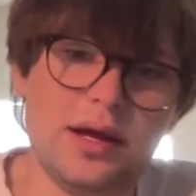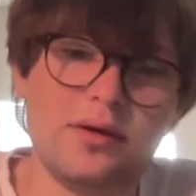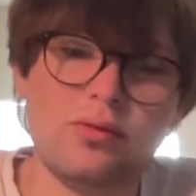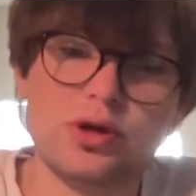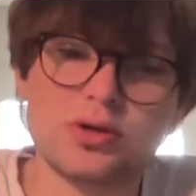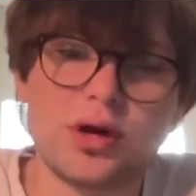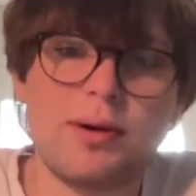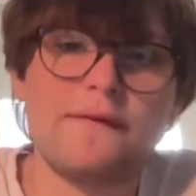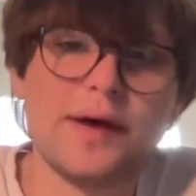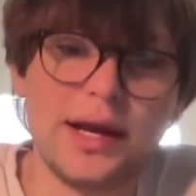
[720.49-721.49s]
when you talk
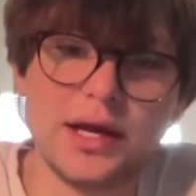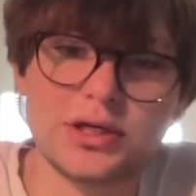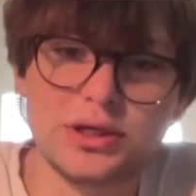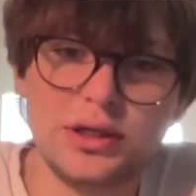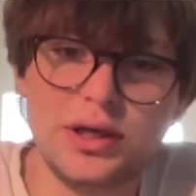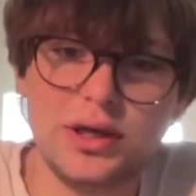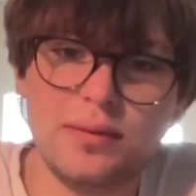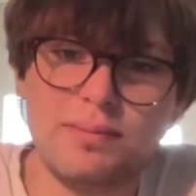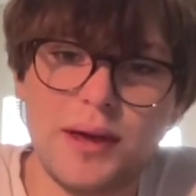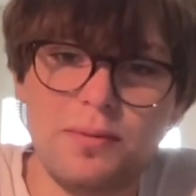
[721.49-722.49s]
about financially,
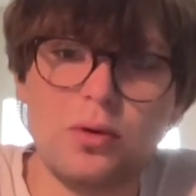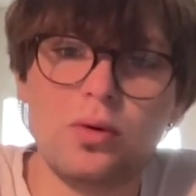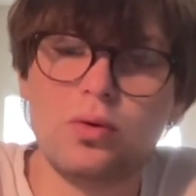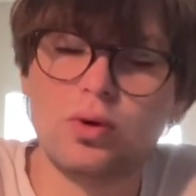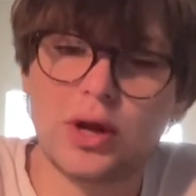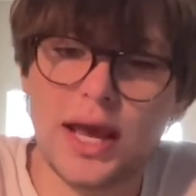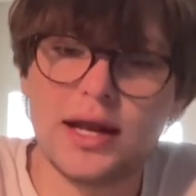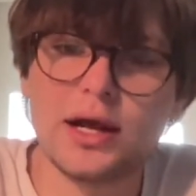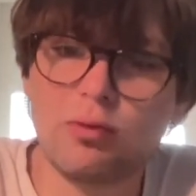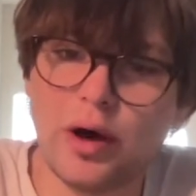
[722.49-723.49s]
people
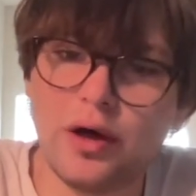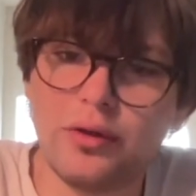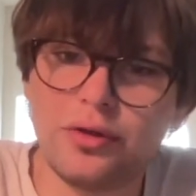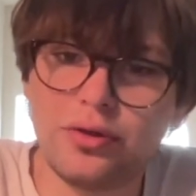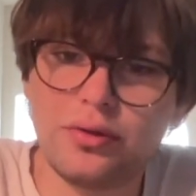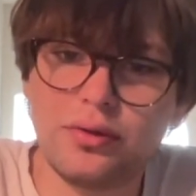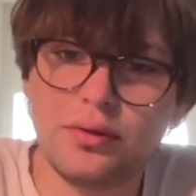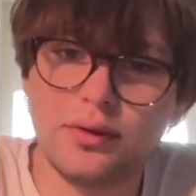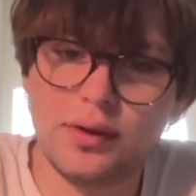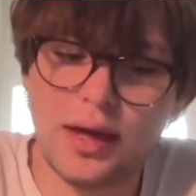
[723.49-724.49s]
gaining wealth,
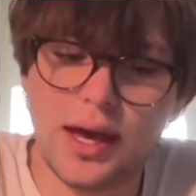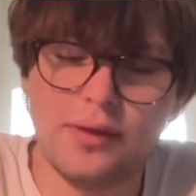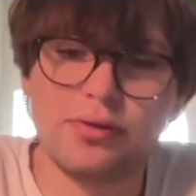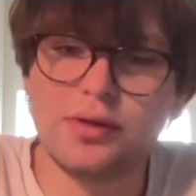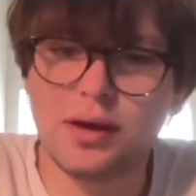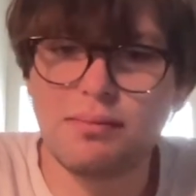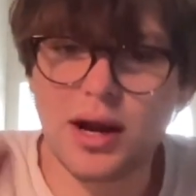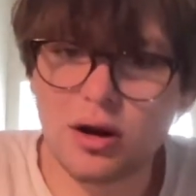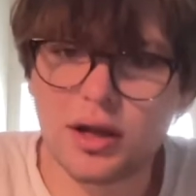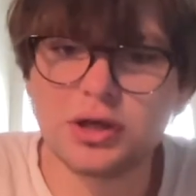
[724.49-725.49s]
and the
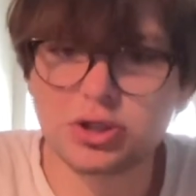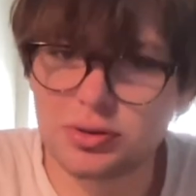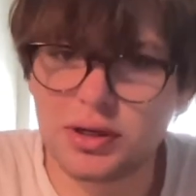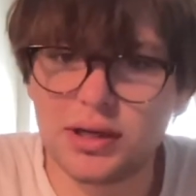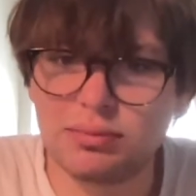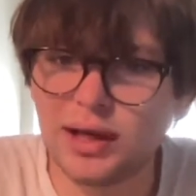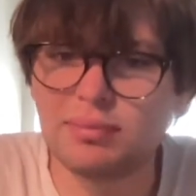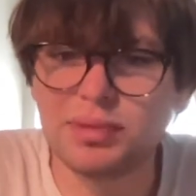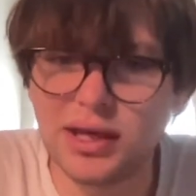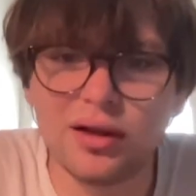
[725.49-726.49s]
American dream,
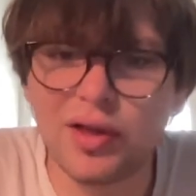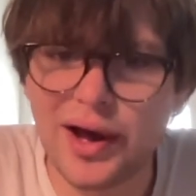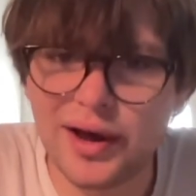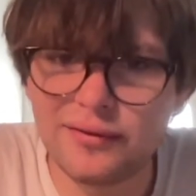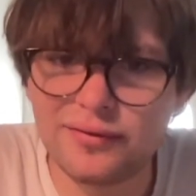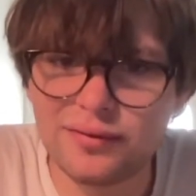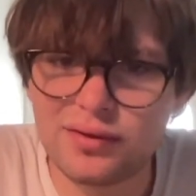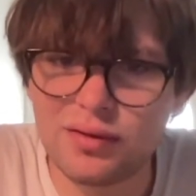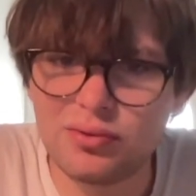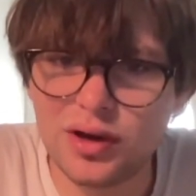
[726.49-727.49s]
being alive
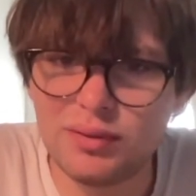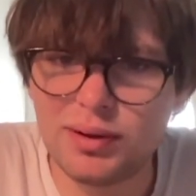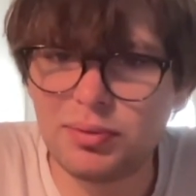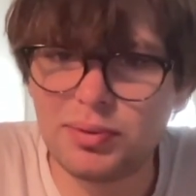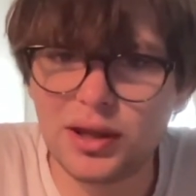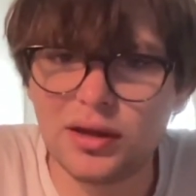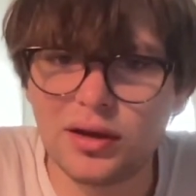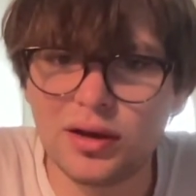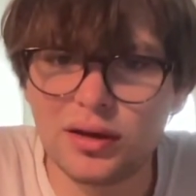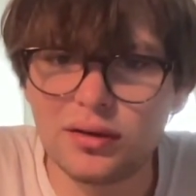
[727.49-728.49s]
somewhat, people being
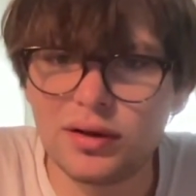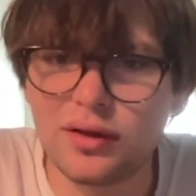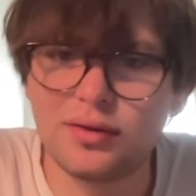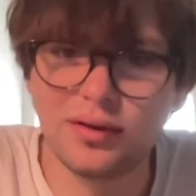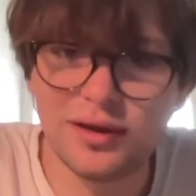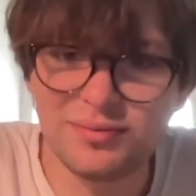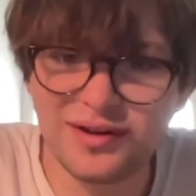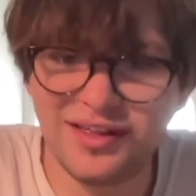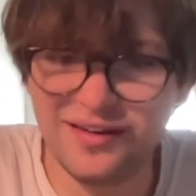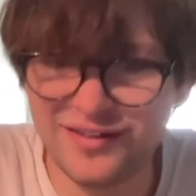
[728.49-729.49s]
asleep
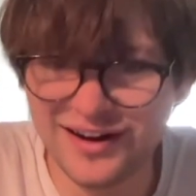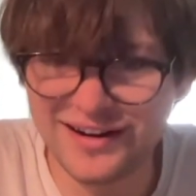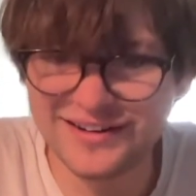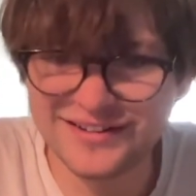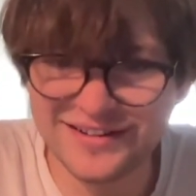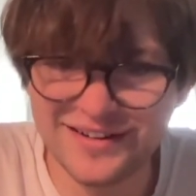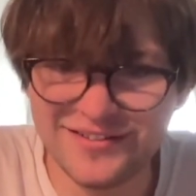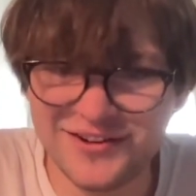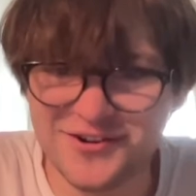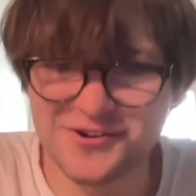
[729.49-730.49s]
to the American
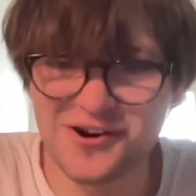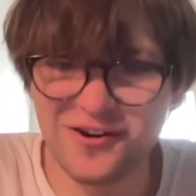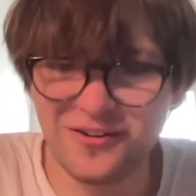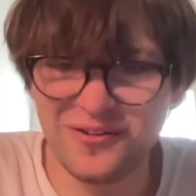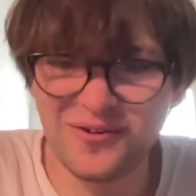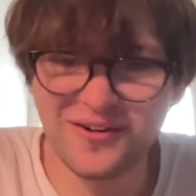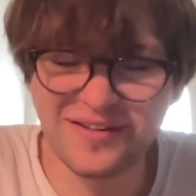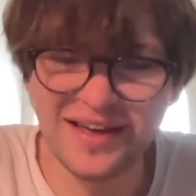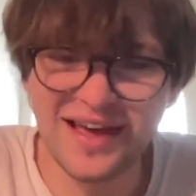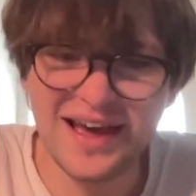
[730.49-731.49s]
dream, in George Carlin's
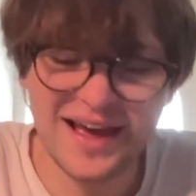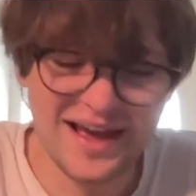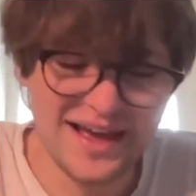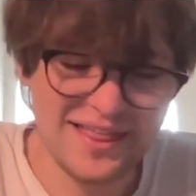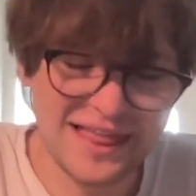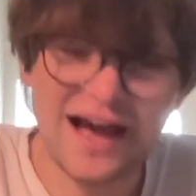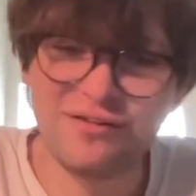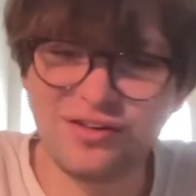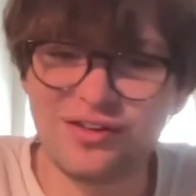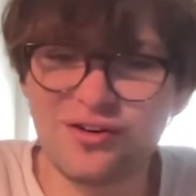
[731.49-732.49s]
words, that
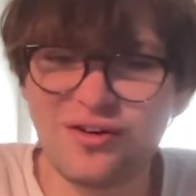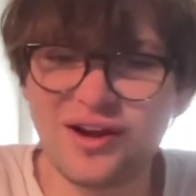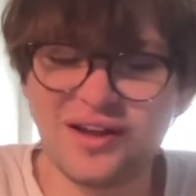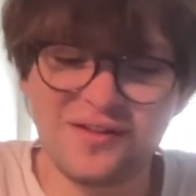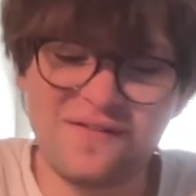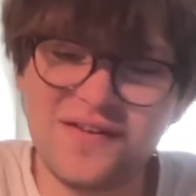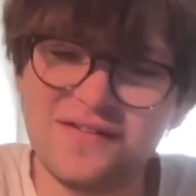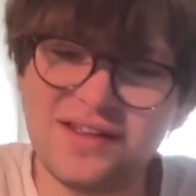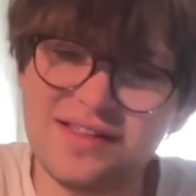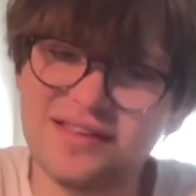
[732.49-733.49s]
was during the
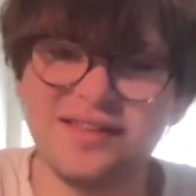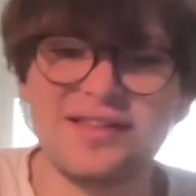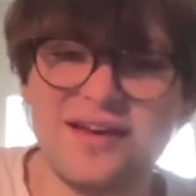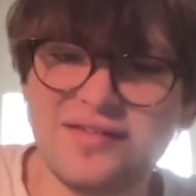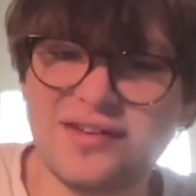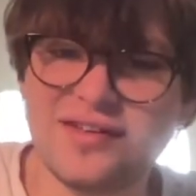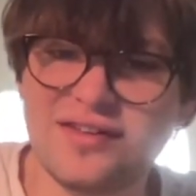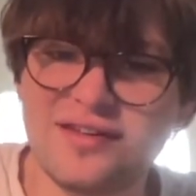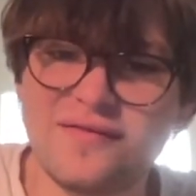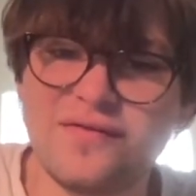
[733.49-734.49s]
50s, 60s,
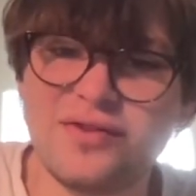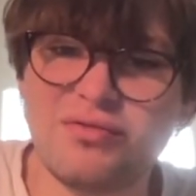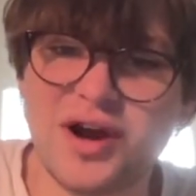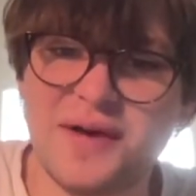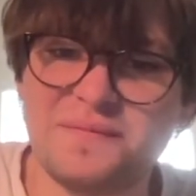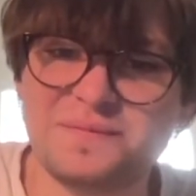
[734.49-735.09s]
70s, right?